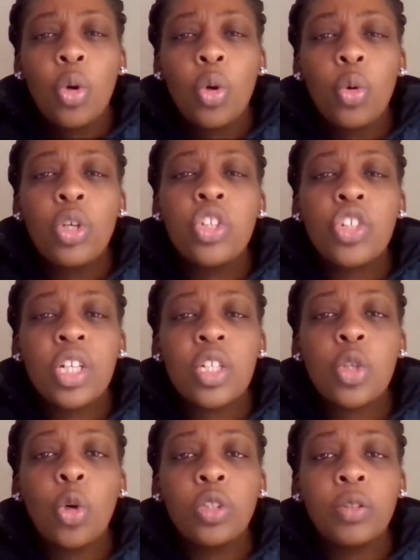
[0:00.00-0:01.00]
who just
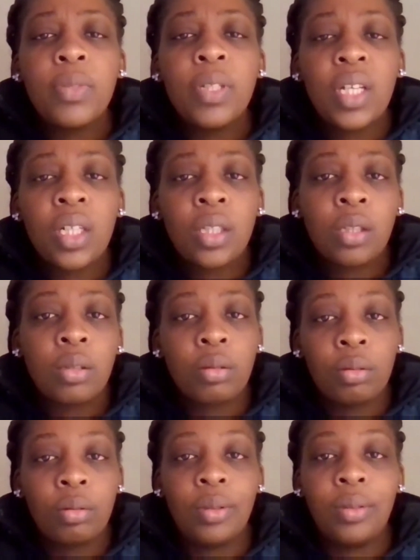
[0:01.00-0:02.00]
told me that
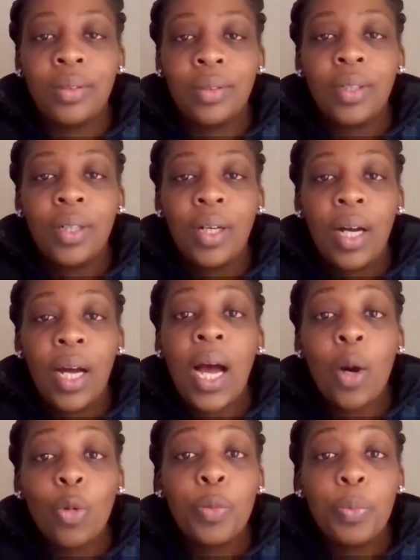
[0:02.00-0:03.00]

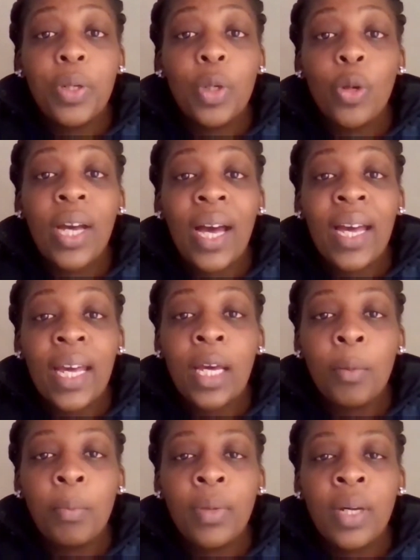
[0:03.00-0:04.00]
I would be where I
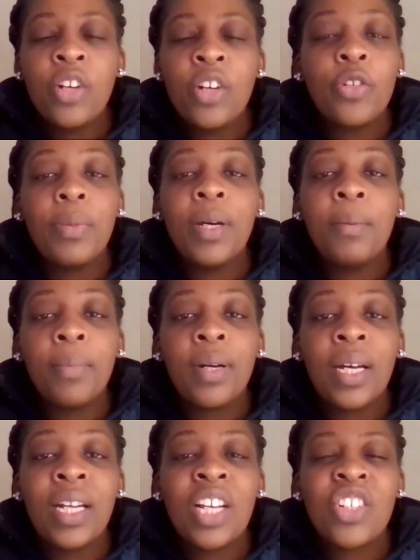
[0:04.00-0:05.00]
am. And remember,
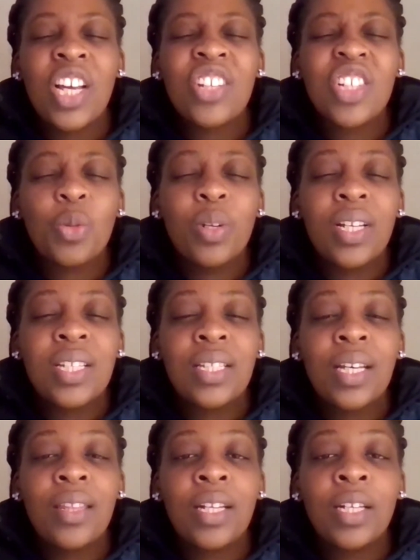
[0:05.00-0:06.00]
and I just want to
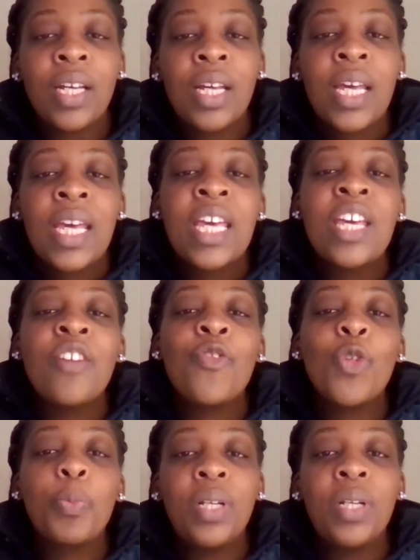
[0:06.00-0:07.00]
say that if
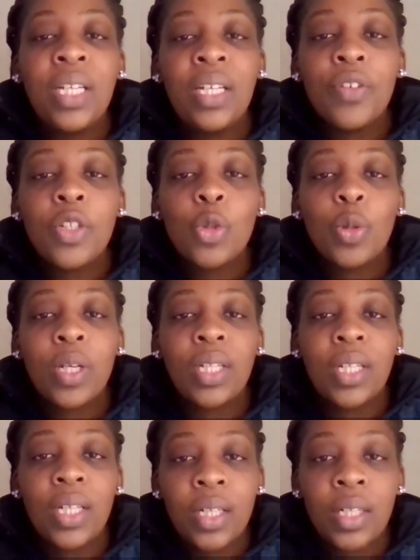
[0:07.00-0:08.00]
you believe it, you can
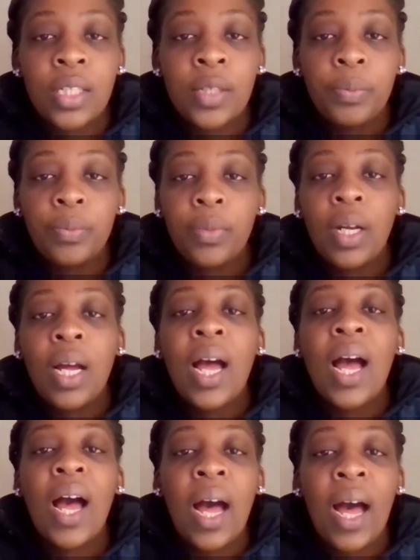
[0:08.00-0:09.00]
get it.
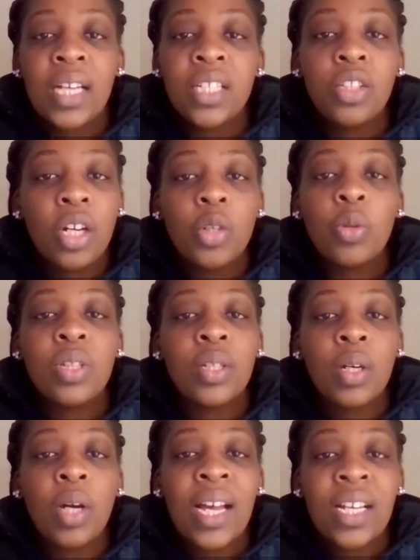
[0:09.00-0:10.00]
I
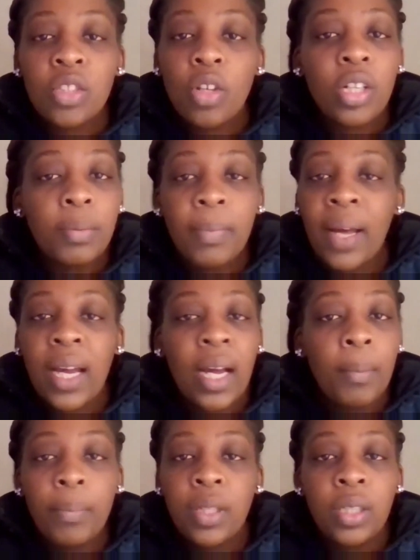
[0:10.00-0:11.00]
started my
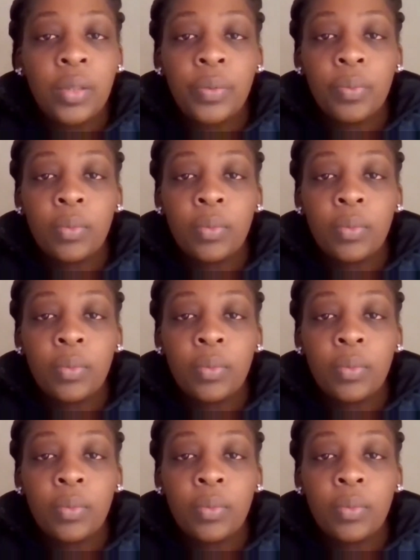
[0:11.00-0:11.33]
company.